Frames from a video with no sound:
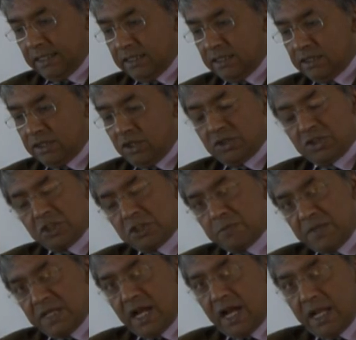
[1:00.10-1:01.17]
it'll not just
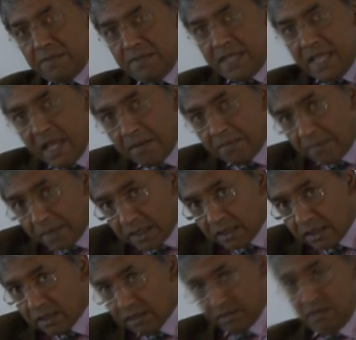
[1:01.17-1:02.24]
be IBM
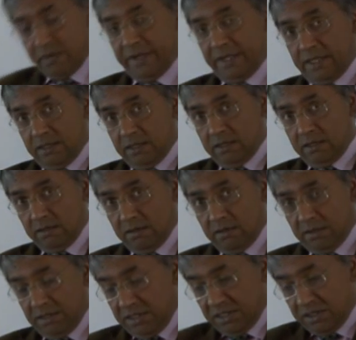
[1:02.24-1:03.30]
growing
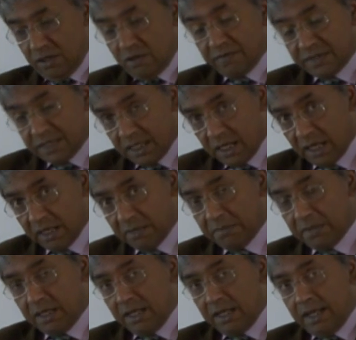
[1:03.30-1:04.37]
this over
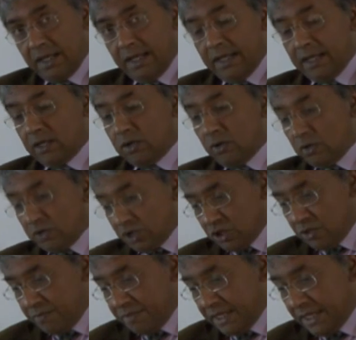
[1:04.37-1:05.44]
time, it'll
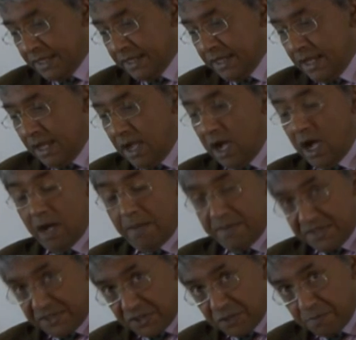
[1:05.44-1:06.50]
also be our
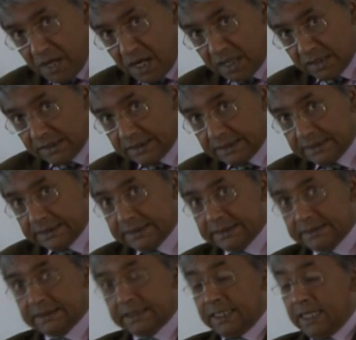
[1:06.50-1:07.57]
business
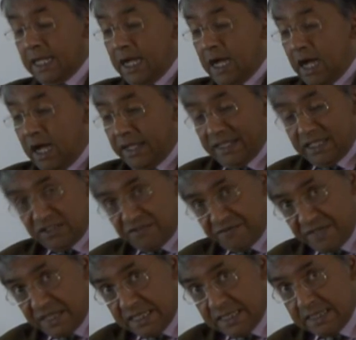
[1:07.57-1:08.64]
partners,
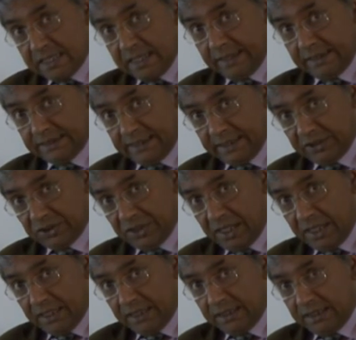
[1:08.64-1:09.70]
ISVs,
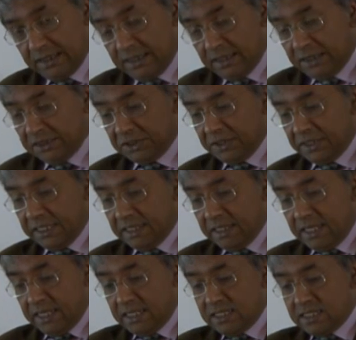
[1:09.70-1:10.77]
etc. So
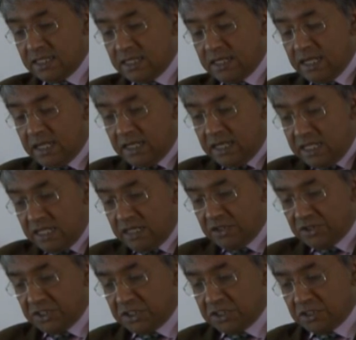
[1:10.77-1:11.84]
it is an
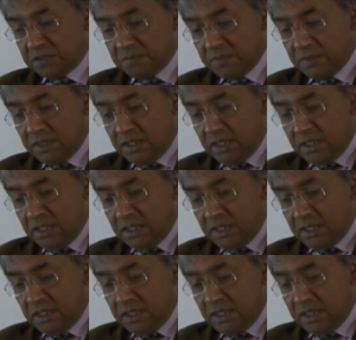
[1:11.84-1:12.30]
ecosystem